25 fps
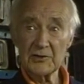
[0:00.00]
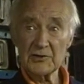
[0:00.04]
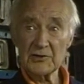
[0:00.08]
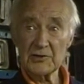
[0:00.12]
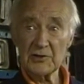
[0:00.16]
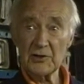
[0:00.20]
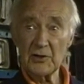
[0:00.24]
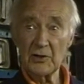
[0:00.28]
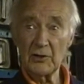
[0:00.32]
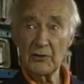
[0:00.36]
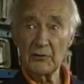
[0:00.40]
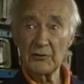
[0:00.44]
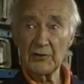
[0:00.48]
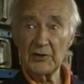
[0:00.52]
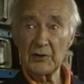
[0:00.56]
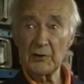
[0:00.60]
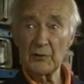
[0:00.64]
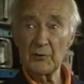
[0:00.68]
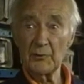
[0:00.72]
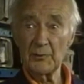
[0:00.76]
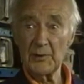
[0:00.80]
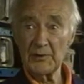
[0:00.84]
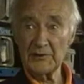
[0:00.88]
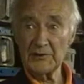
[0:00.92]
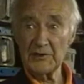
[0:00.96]
and what? So we
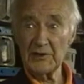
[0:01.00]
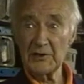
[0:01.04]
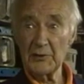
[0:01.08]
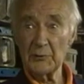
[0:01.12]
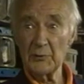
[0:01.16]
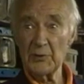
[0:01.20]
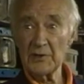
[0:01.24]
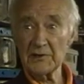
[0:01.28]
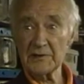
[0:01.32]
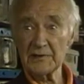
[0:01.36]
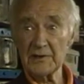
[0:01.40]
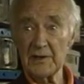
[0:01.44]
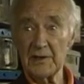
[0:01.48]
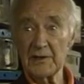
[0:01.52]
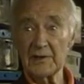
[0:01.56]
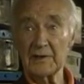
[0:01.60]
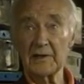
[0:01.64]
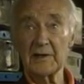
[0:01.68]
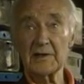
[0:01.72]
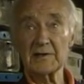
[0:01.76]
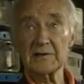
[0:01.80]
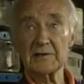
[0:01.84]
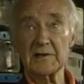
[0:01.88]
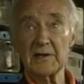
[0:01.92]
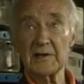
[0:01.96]
all picking your wits then
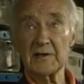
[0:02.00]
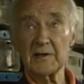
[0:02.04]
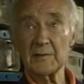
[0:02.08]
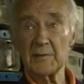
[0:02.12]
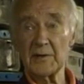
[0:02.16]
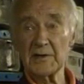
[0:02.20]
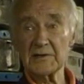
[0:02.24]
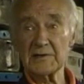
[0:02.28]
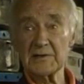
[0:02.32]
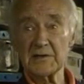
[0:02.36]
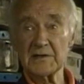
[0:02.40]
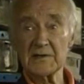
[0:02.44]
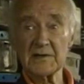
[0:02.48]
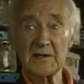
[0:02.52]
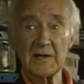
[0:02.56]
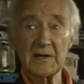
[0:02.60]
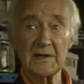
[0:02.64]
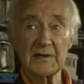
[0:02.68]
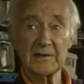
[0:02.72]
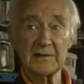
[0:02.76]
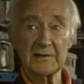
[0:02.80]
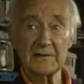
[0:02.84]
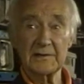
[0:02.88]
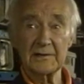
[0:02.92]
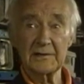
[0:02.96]
against getting the best
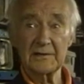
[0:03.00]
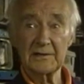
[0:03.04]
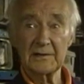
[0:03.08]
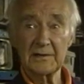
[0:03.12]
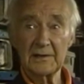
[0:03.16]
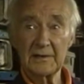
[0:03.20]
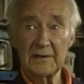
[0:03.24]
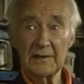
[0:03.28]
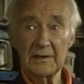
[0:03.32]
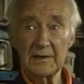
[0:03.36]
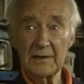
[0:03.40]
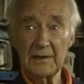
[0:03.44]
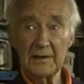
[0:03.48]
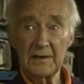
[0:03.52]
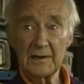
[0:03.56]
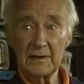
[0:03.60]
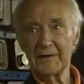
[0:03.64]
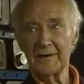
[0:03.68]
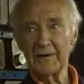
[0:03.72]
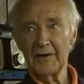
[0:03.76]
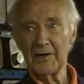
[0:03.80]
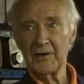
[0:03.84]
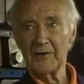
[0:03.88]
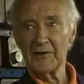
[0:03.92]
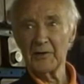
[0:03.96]
design. Yes. Yeah,
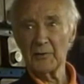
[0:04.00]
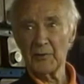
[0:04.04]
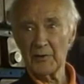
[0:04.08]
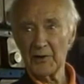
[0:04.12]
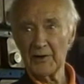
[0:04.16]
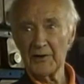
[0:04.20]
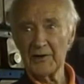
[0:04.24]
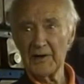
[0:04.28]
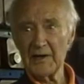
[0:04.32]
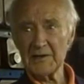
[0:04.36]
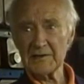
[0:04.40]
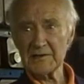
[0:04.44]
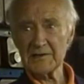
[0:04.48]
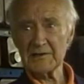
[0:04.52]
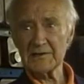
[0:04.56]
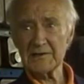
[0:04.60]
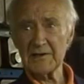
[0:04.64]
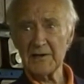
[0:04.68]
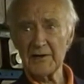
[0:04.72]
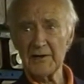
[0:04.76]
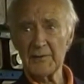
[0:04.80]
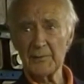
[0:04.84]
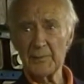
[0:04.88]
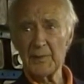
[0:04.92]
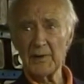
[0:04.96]
and if you. you're a
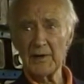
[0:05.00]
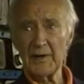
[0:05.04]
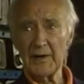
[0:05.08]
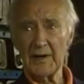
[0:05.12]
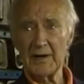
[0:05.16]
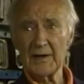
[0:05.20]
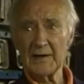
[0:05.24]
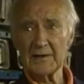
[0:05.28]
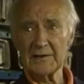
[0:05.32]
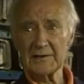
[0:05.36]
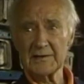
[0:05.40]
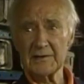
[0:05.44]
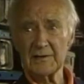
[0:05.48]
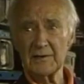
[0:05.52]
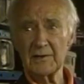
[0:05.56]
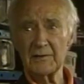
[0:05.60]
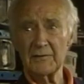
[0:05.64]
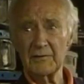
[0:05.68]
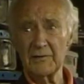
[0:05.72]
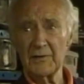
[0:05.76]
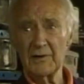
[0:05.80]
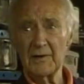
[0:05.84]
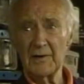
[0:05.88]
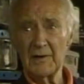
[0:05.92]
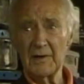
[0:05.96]
necessary part
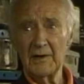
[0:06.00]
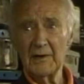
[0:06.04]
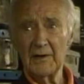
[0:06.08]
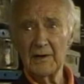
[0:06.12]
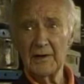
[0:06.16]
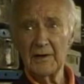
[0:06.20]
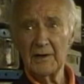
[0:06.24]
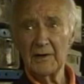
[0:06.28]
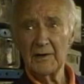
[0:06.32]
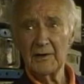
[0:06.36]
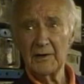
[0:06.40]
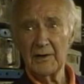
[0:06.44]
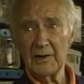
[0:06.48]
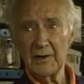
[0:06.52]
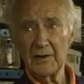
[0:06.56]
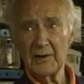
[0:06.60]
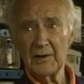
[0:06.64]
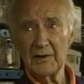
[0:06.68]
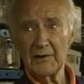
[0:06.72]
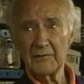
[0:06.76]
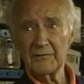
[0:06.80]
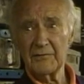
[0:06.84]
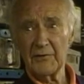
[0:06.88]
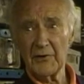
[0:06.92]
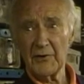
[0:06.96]
uh, uh,
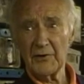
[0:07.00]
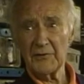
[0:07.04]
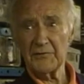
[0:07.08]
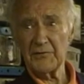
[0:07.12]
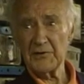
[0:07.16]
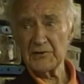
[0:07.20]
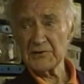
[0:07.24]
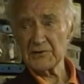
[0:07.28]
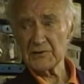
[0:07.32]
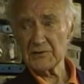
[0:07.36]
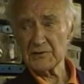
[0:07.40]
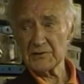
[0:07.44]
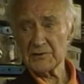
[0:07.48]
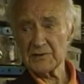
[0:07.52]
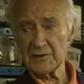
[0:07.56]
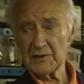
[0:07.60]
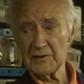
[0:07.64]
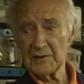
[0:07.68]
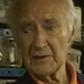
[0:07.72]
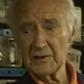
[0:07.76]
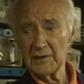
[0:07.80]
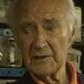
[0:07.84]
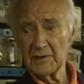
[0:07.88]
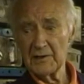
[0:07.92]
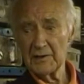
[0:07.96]
uh, for
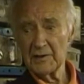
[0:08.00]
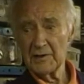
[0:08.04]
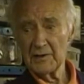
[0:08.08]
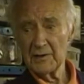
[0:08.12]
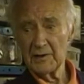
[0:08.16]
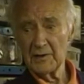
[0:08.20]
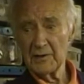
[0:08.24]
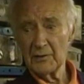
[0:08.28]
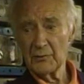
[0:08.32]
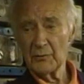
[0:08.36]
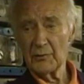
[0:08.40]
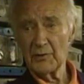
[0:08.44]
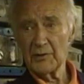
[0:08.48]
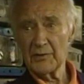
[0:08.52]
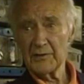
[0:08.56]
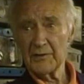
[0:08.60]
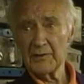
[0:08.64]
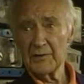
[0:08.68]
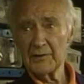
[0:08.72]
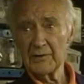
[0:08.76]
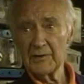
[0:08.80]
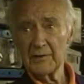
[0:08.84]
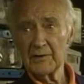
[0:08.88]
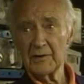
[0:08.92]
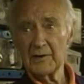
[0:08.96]
efficiency
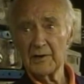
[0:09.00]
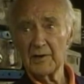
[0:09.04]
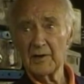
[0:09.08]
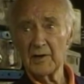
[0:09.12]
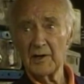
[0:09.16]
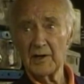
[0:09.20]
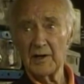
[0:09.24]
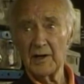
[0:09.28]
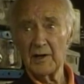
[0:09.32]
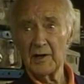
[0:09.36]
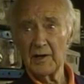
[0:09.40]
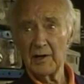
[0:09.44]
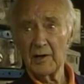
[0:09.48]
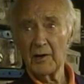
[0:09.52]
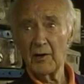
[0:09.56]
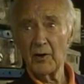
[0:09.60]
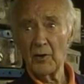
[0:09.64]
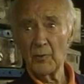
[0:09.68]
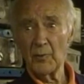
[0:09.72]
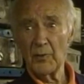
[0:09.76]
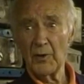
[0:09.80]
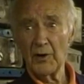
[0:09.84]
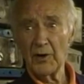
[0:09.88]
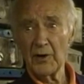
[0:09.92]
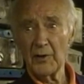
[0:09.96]
with uh,
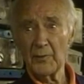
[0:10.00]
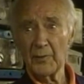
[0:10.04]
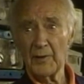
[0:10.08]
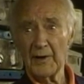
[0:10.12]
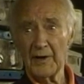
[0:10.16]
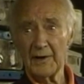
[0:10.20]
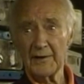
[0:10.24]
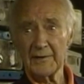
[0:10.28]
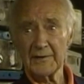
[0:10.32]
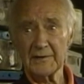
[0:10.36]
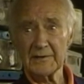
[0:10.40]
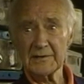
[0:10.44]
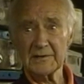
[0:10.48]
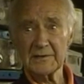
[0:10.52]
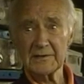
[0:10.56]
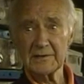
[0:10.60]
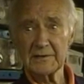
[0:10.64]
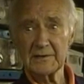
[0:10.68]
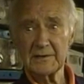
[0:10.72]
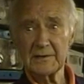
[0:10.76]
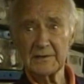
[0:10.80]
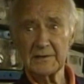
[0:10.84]
all uh, boiler plants.